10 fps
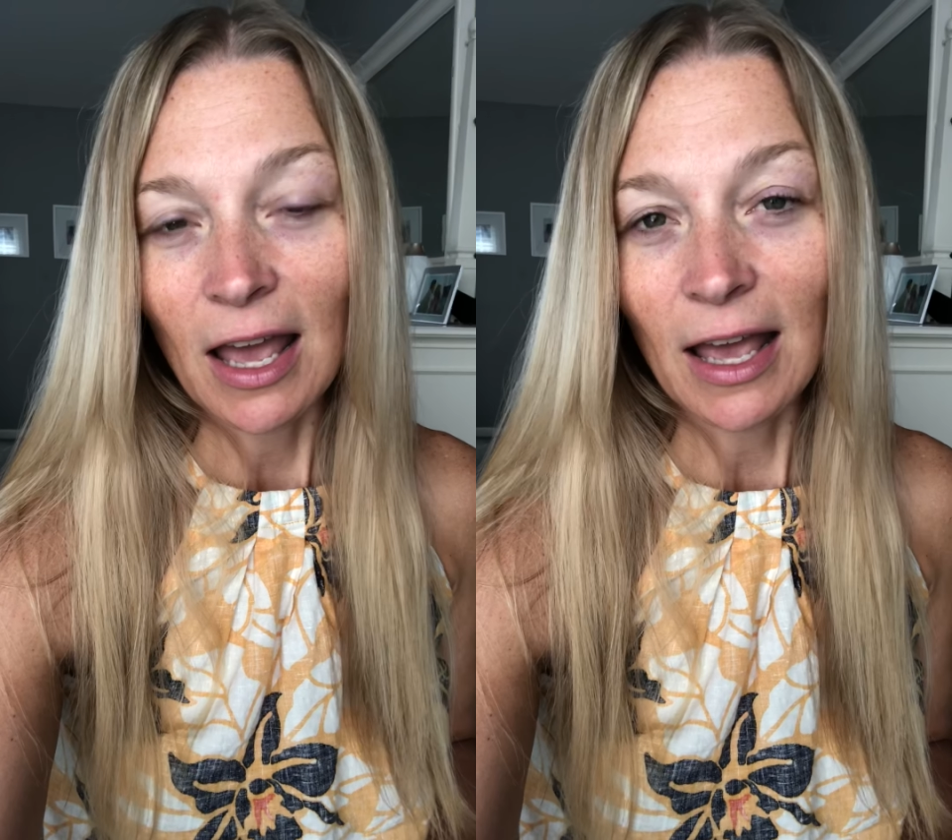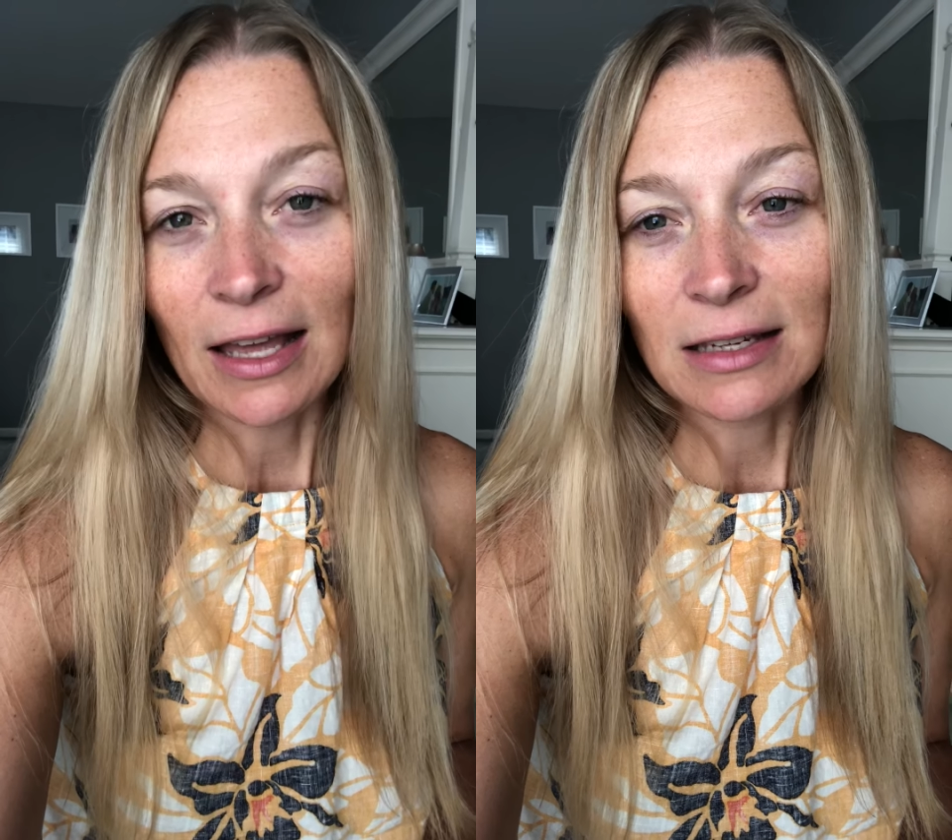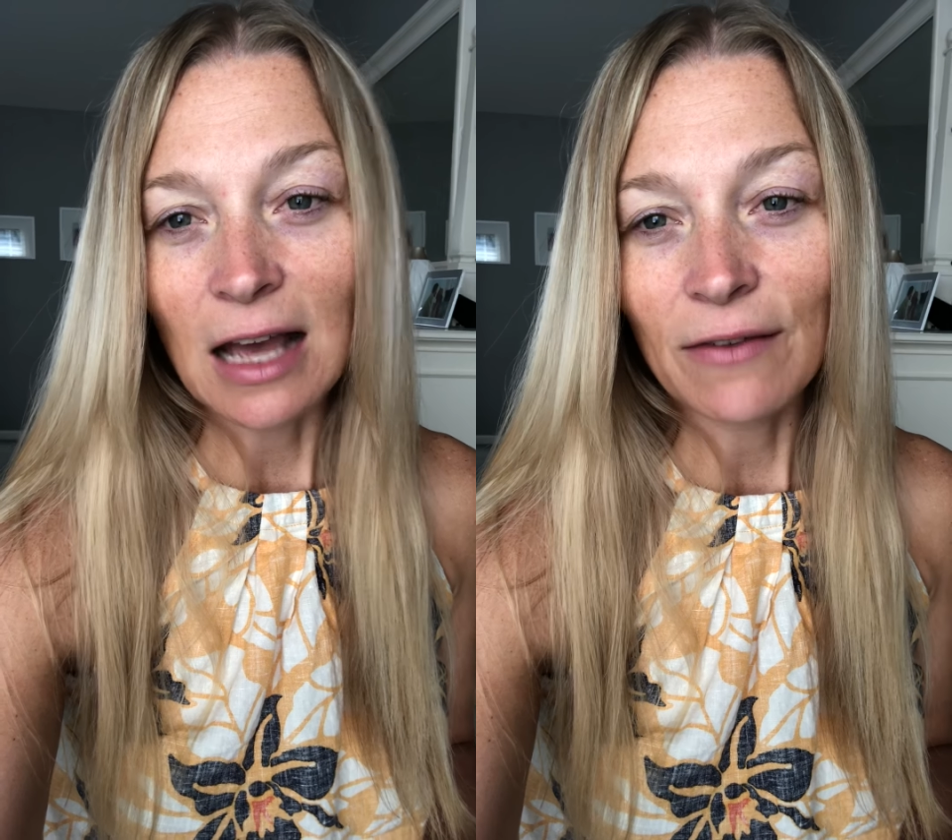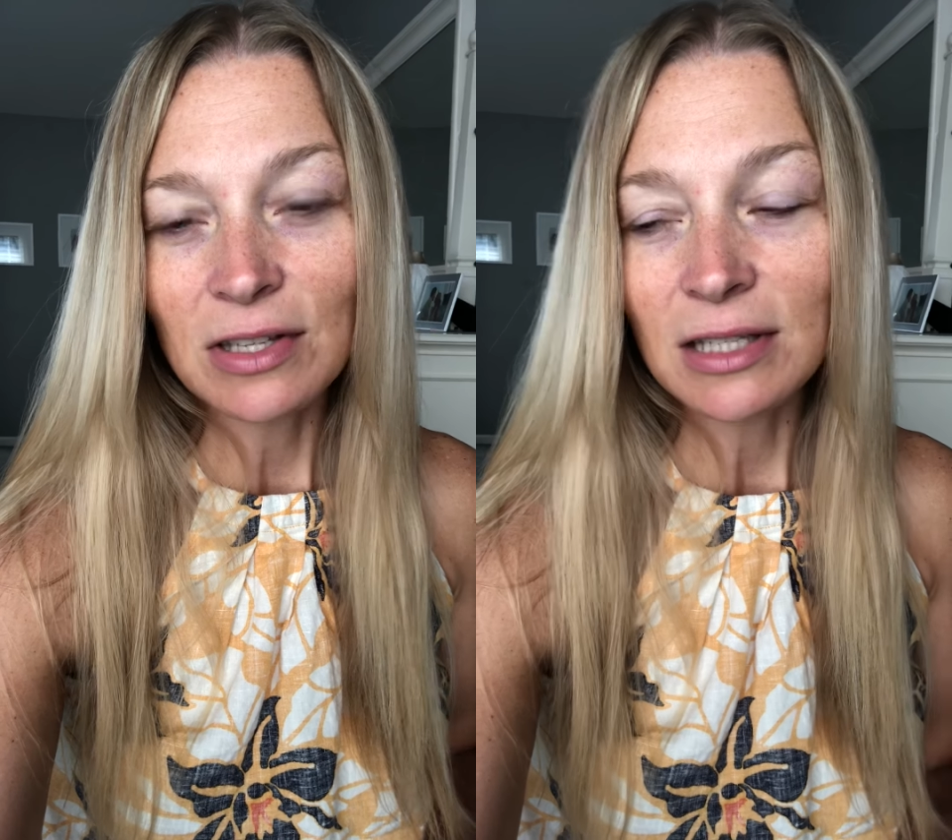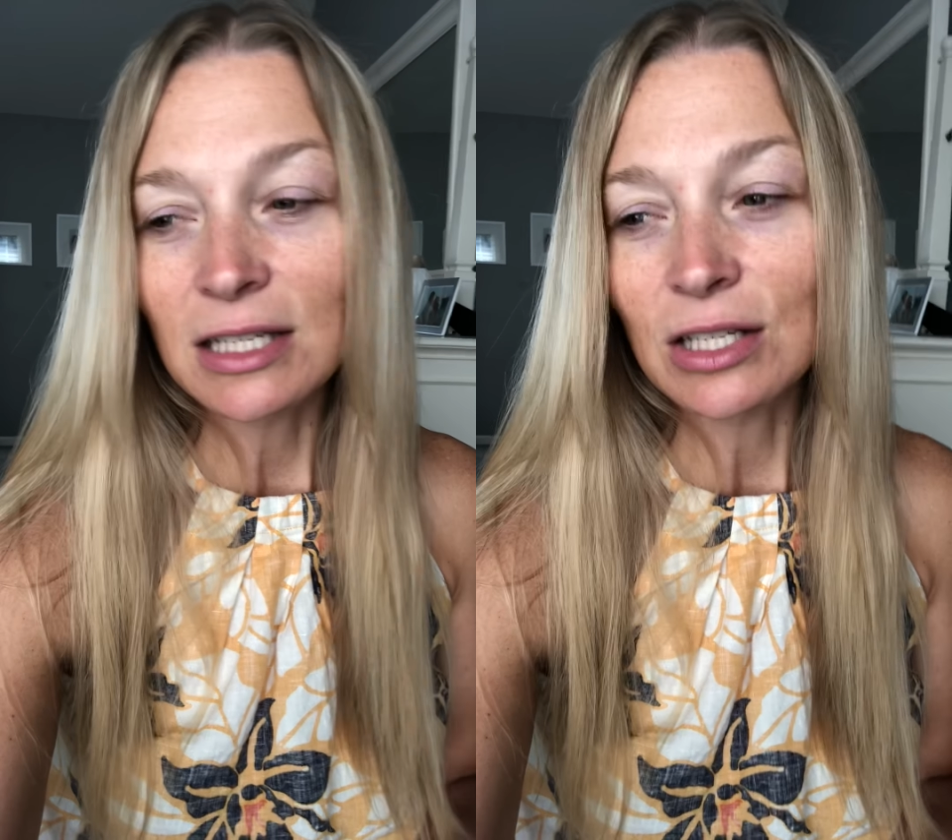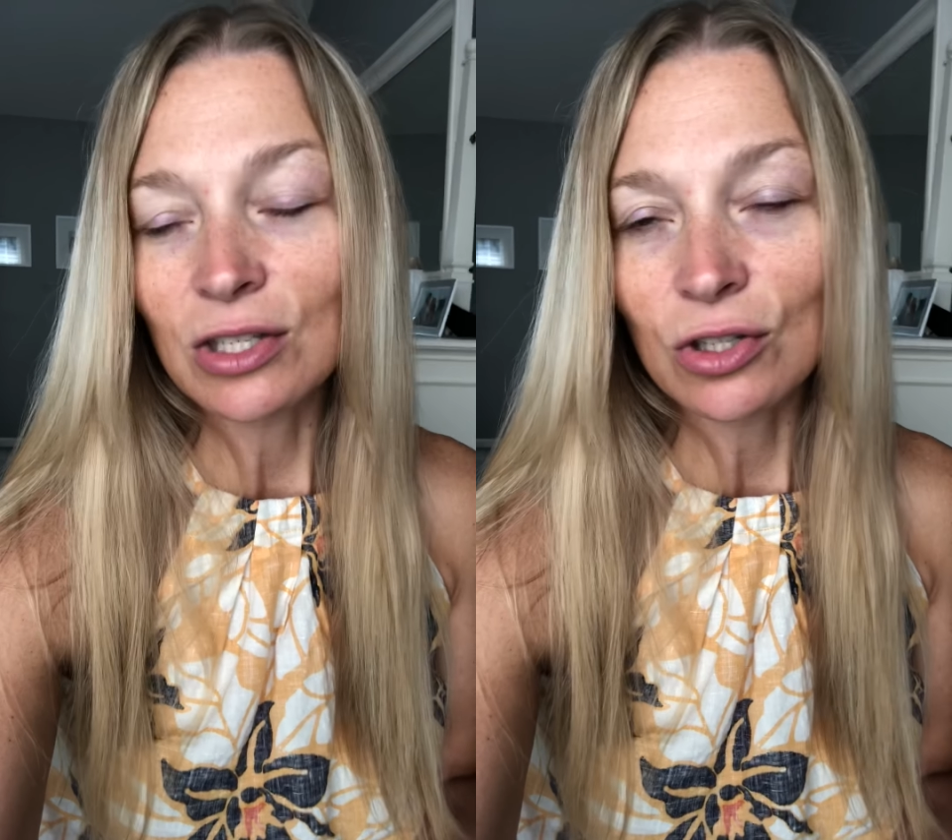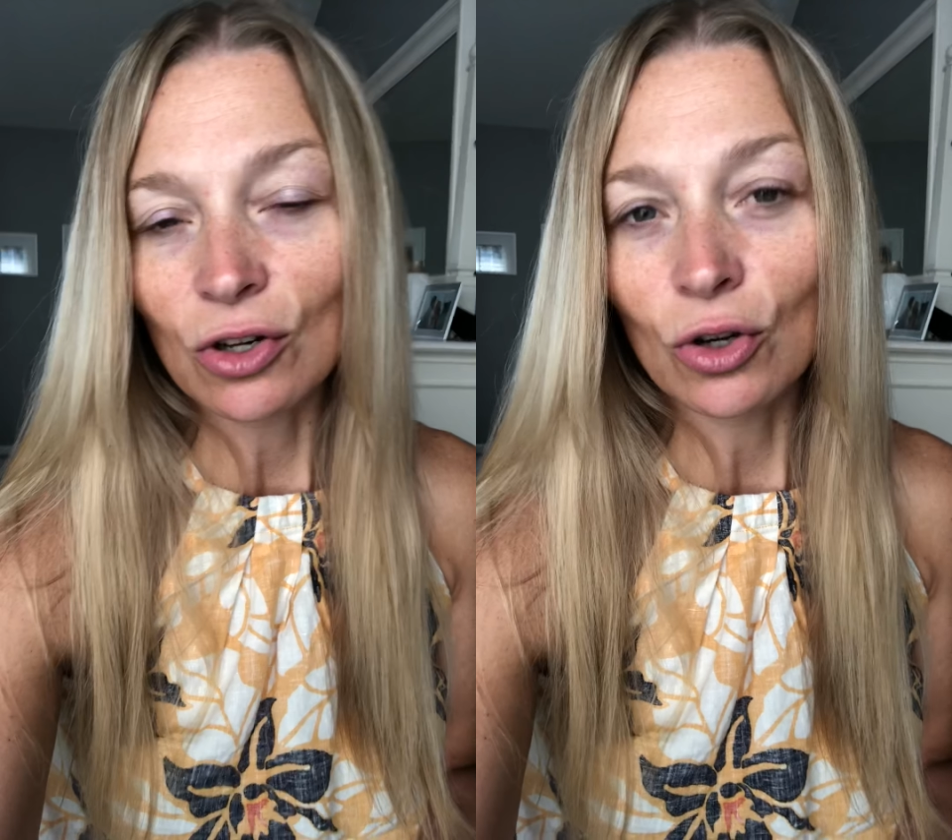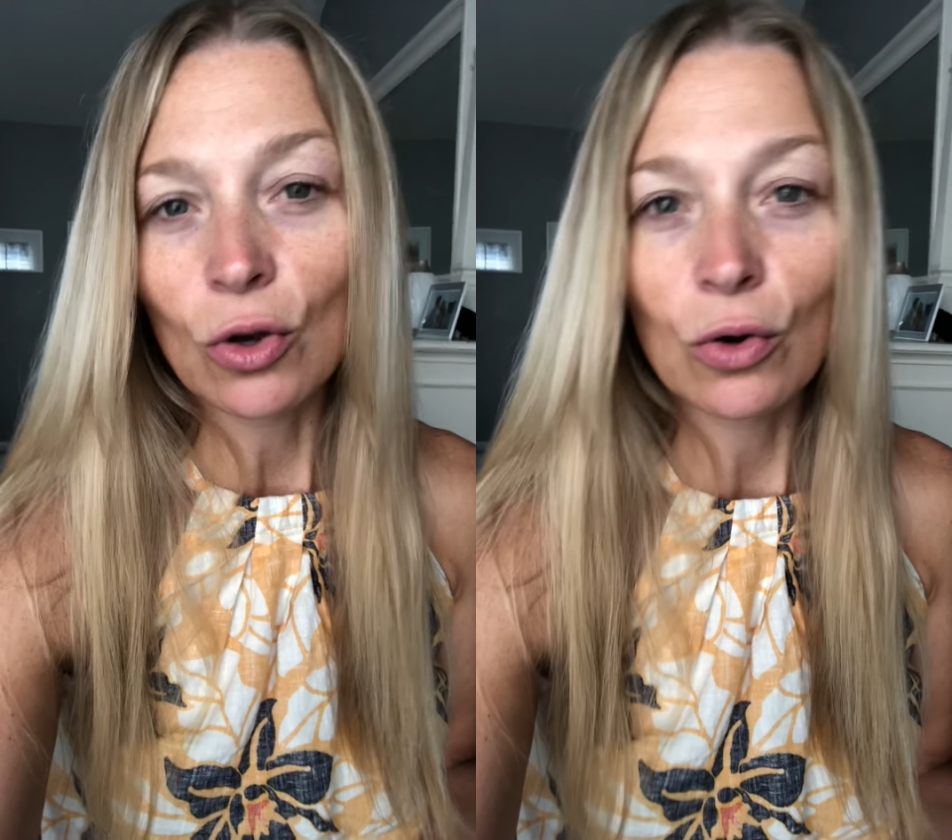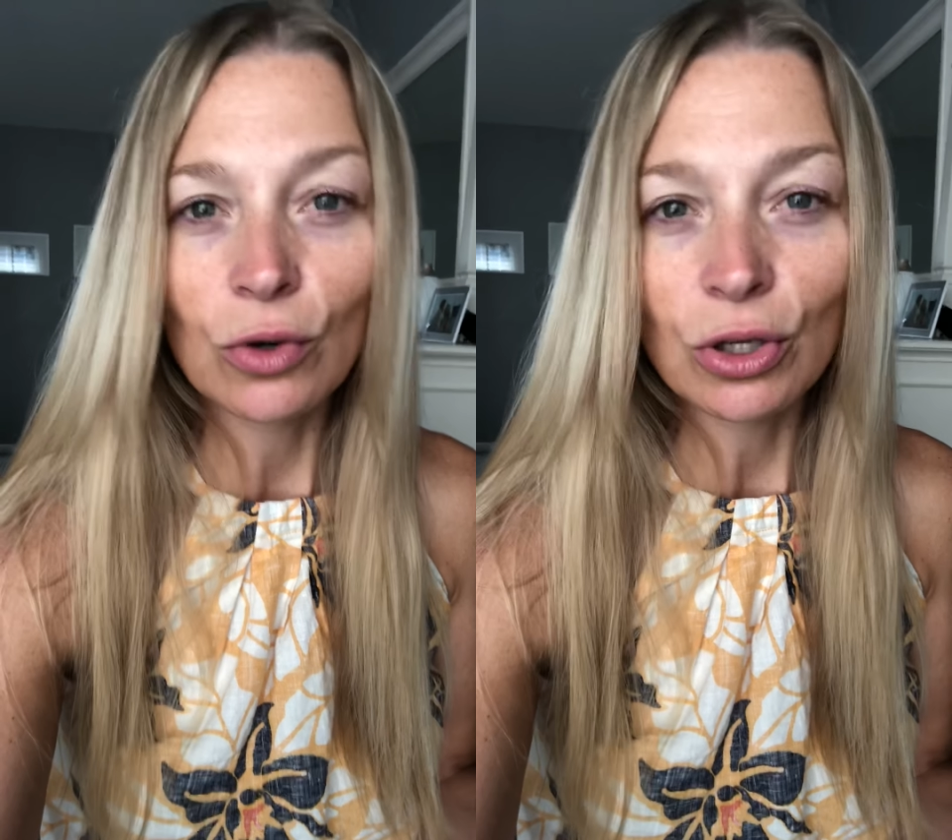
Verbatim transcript: and obviously discern who